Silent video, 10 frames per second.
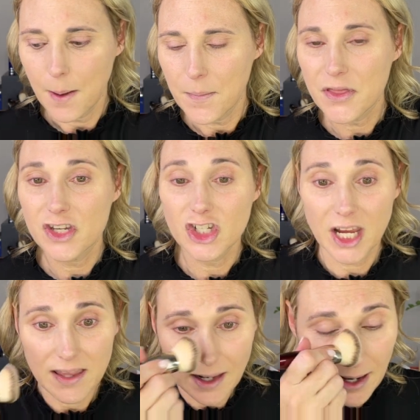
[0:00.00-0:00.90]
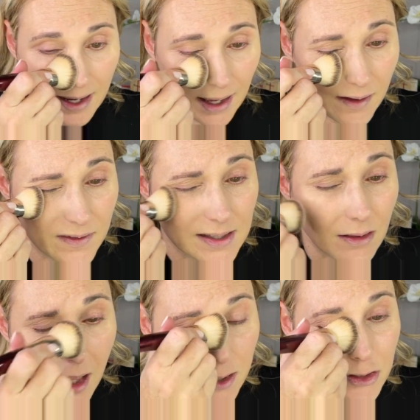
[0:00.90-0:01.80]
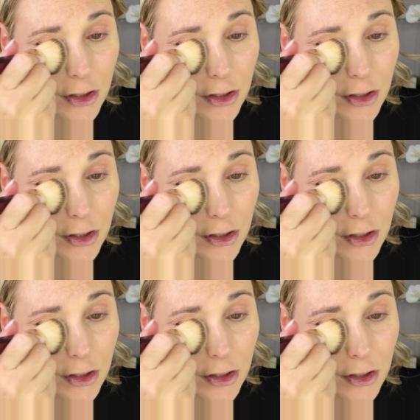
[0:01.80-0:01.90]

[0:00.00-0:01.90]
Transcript: But the shade that I have is a lot